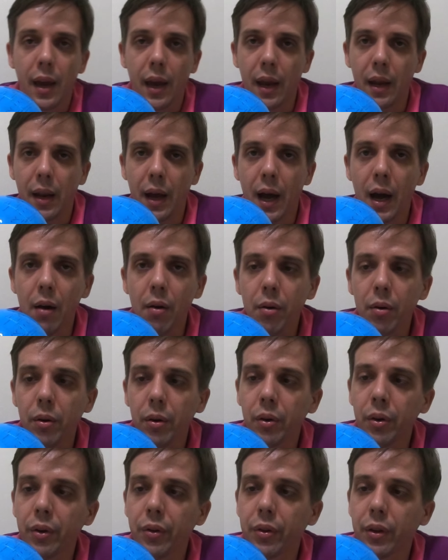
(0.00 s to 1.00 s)
and our
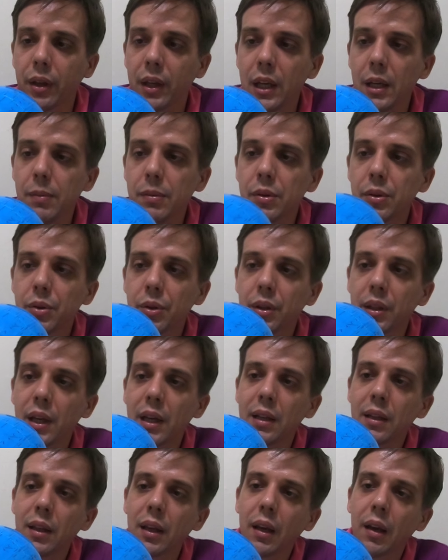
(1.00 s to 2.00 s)
Earth keeps
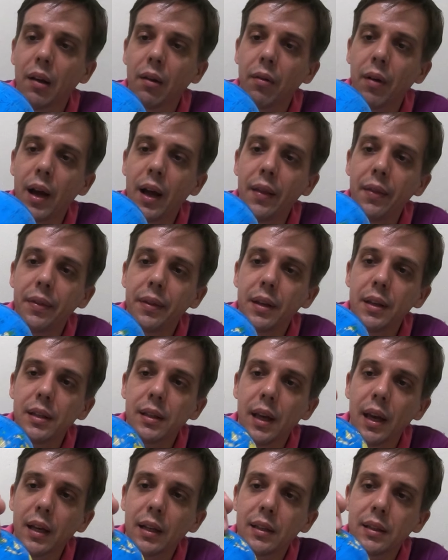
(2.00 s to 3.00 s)
rotating around
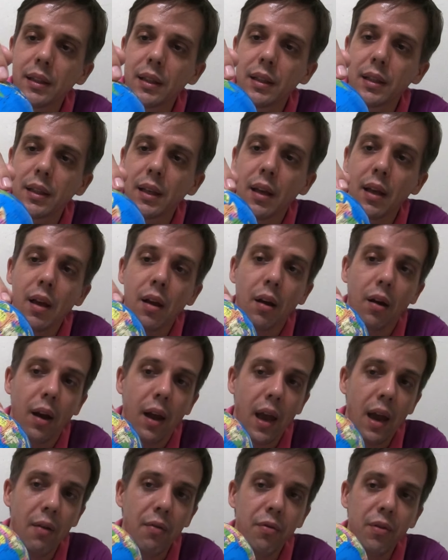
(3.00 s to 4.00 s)
this axis
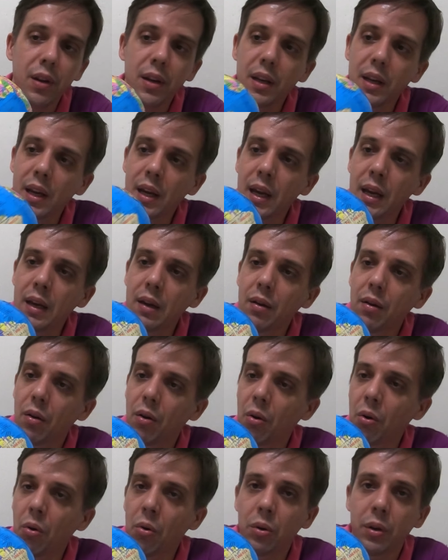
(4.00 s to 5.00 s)
every day,
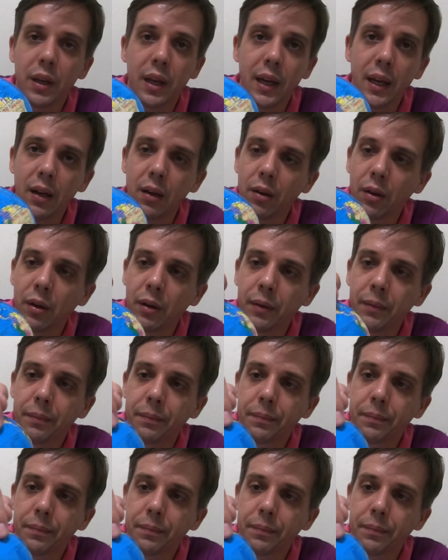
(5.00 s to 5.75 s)
all day long.